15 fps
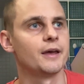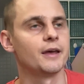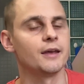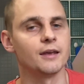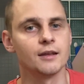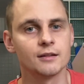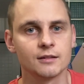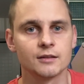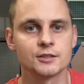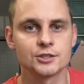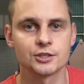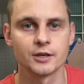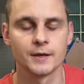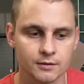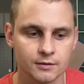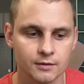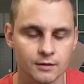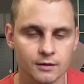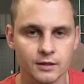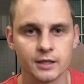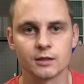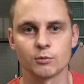English
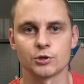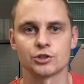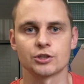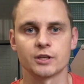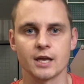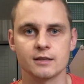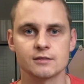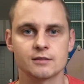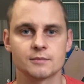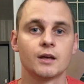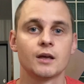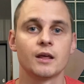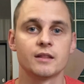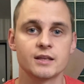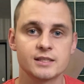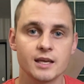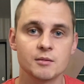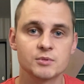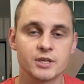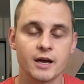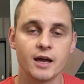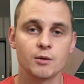language, yes. The same
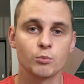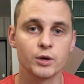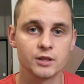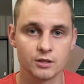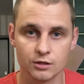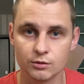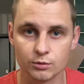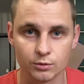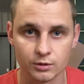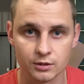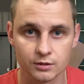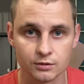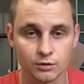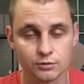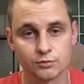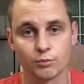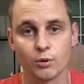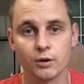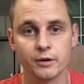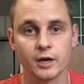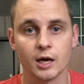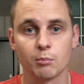time with you, don't
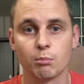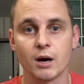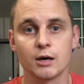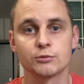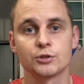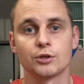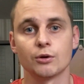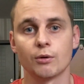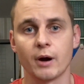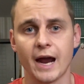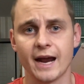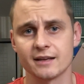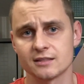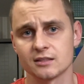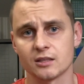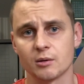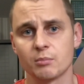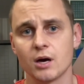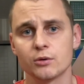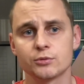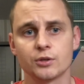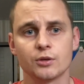worry about your accent,
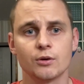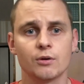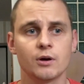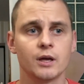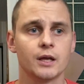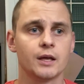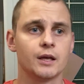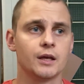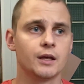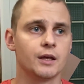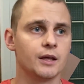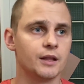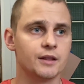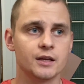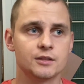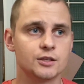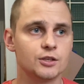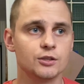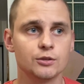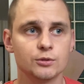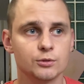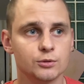about your that
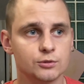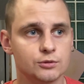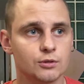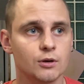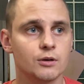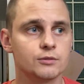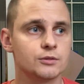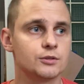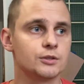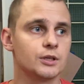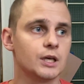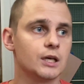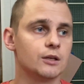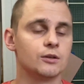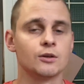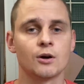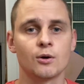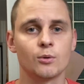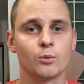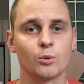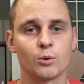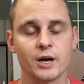you don't
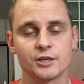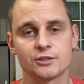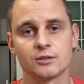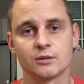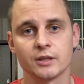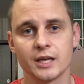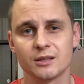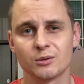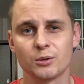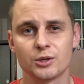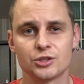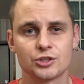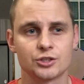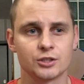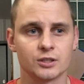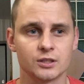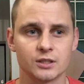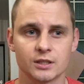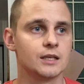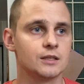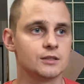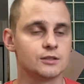know Russian language
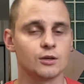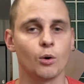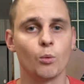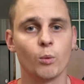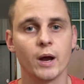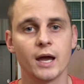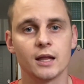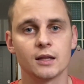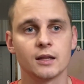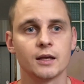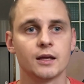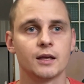so well,